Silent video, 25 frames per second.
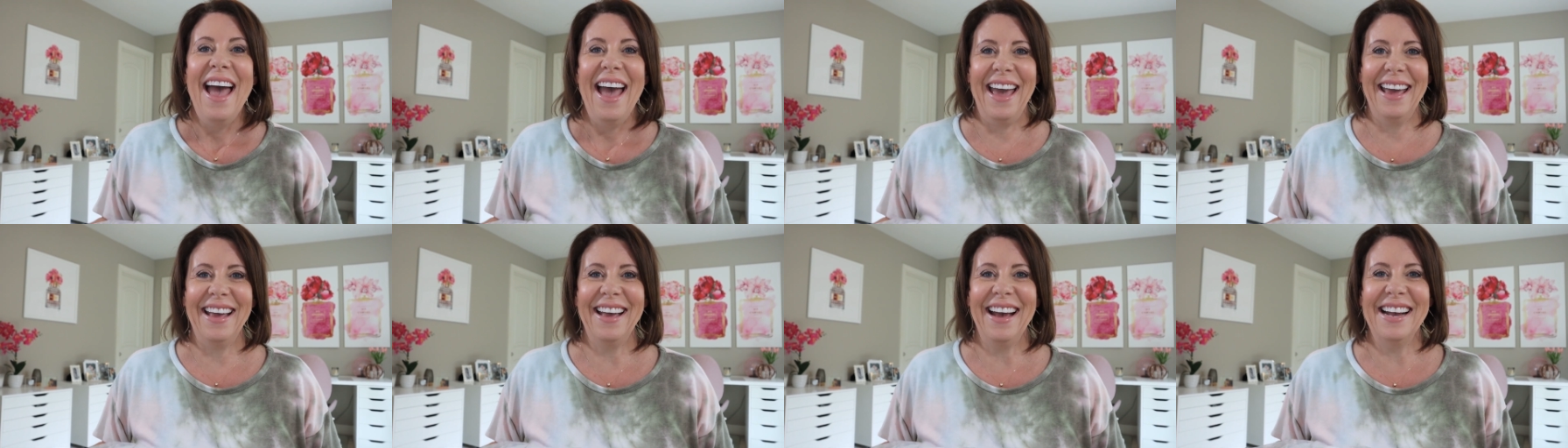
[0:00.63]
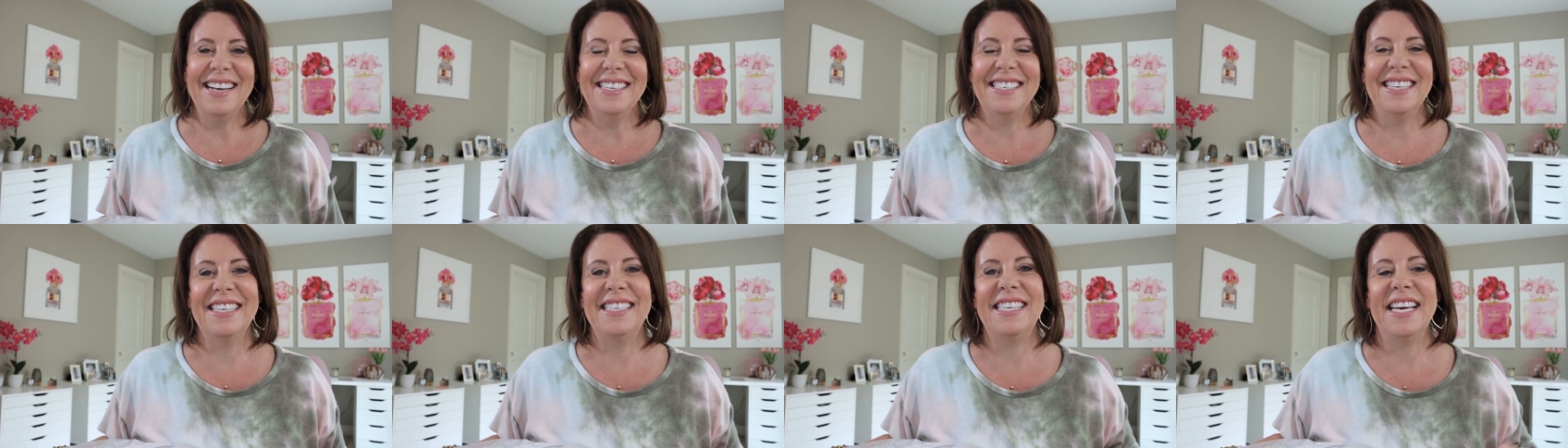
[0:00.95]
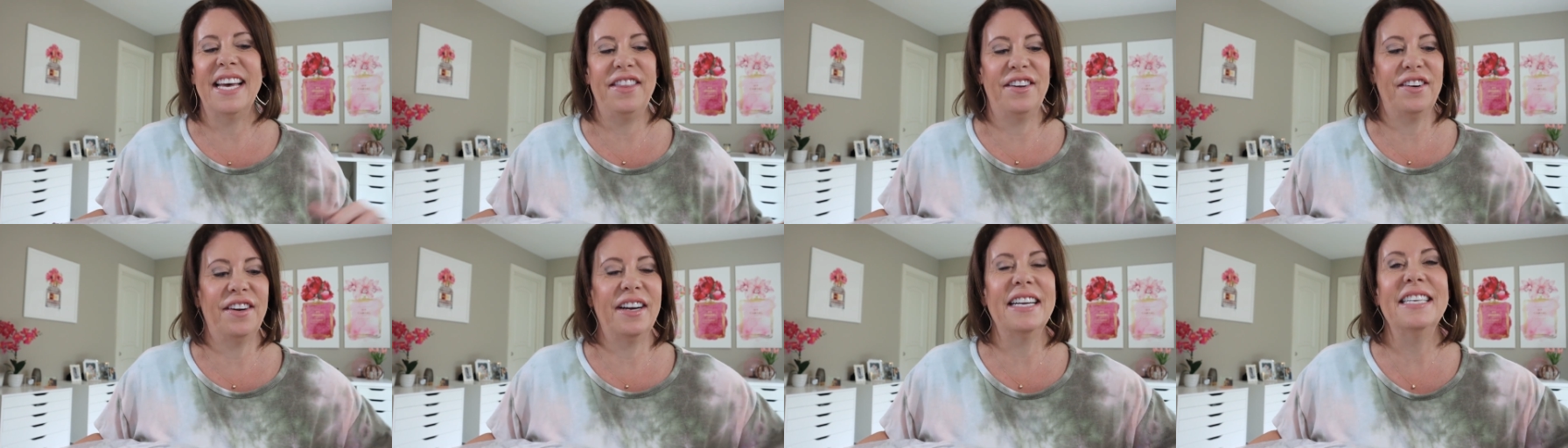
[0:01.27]
Hey guys, it's
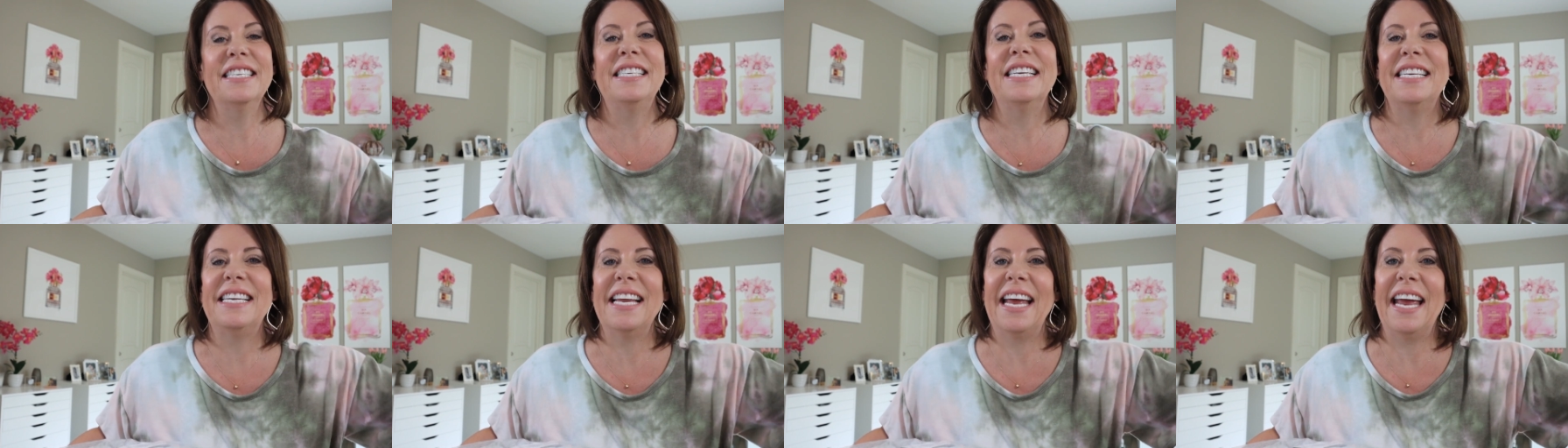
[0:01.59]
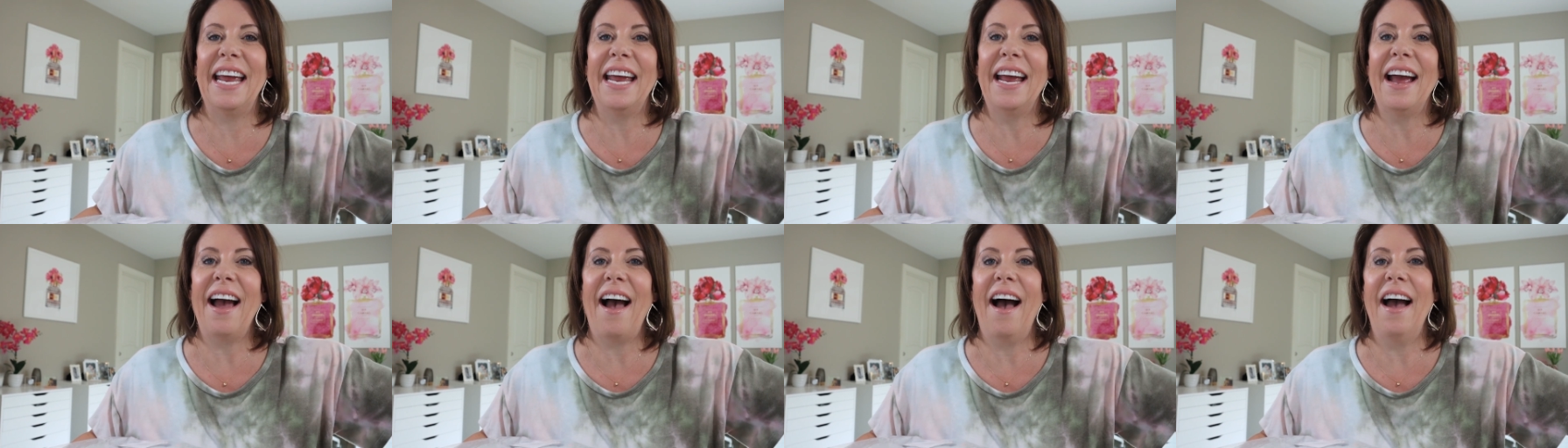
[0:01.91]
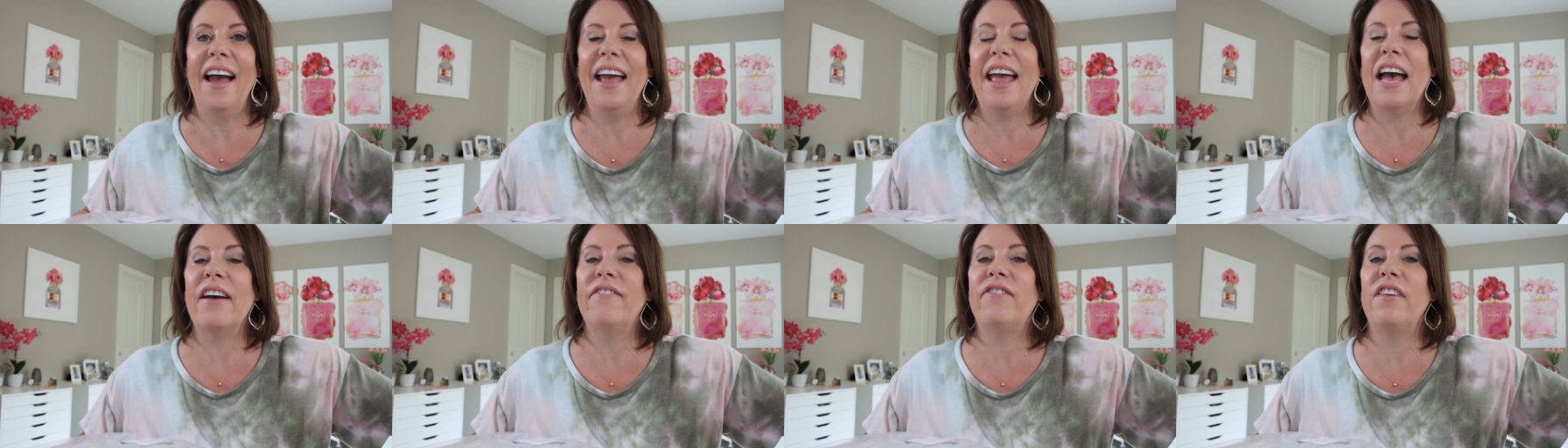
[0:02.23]
Heather, and today
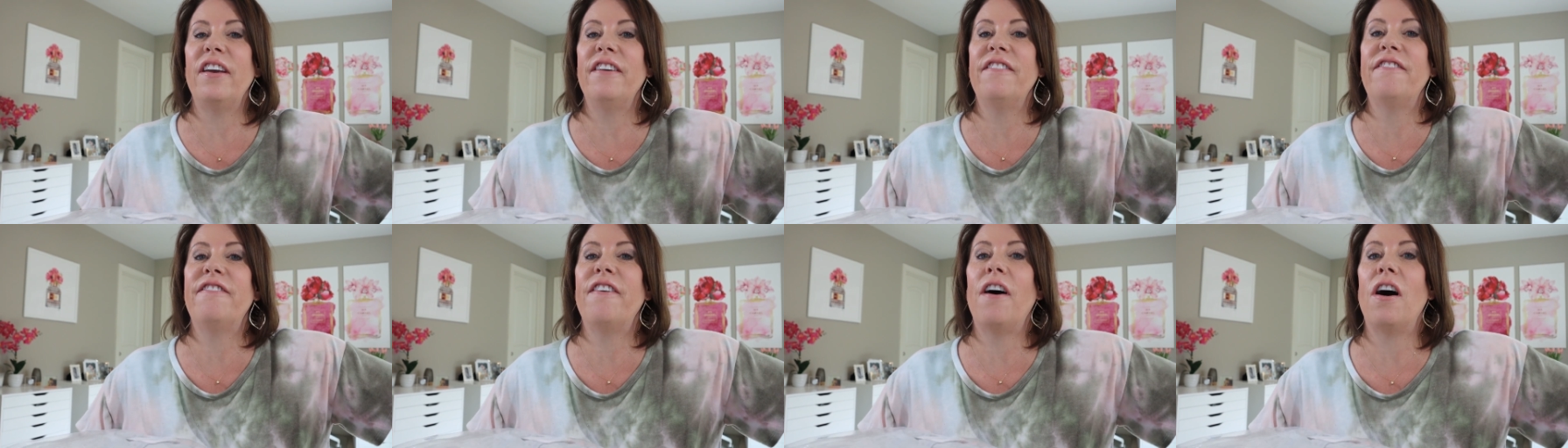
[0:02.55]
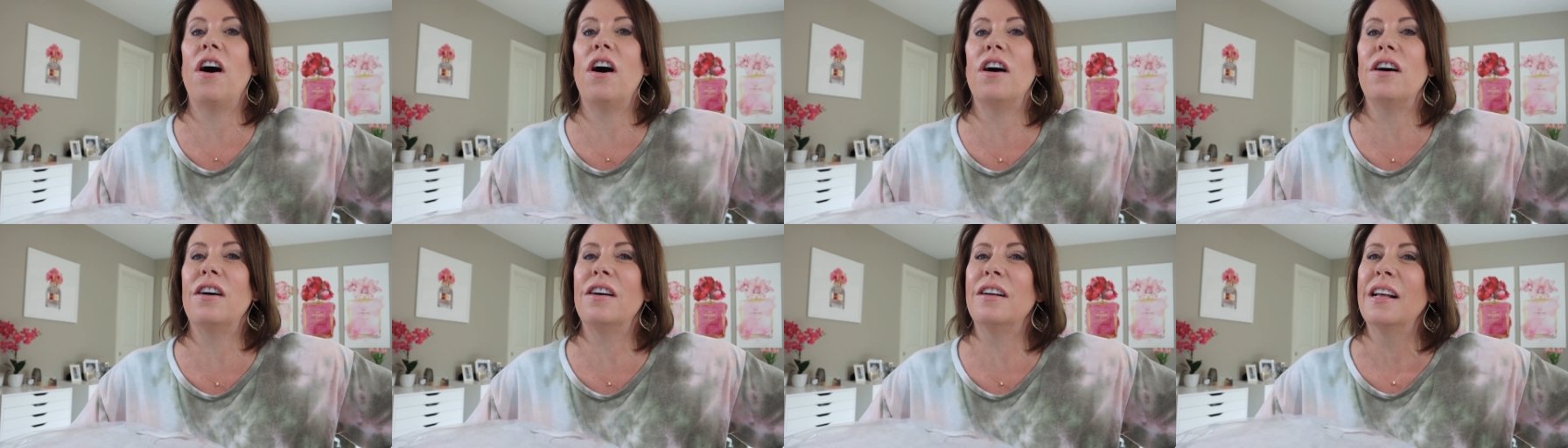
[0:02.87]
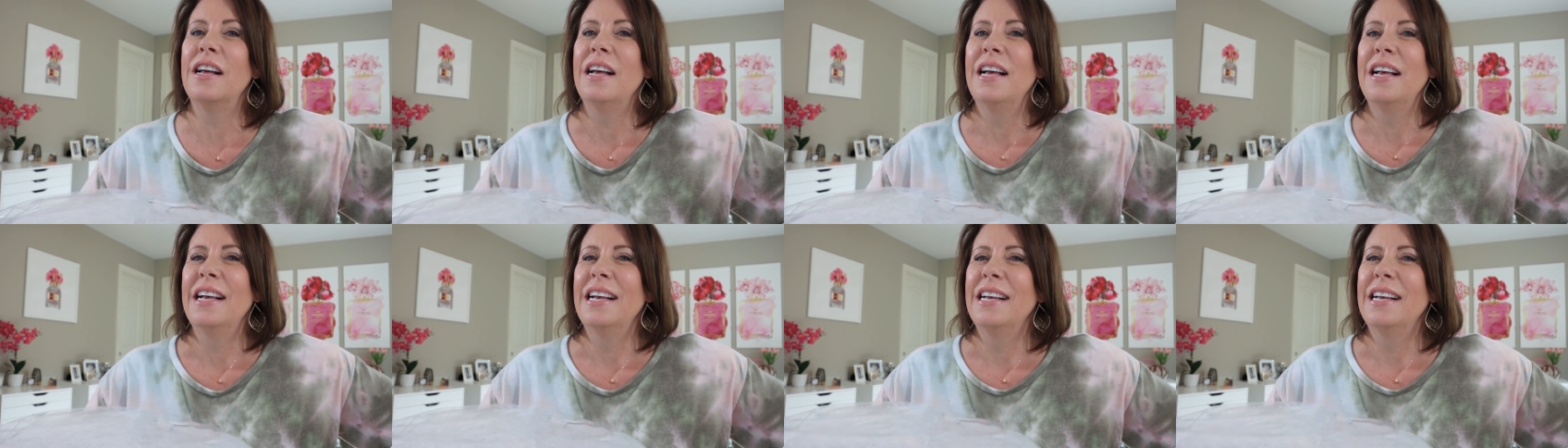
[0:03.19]
I have a fall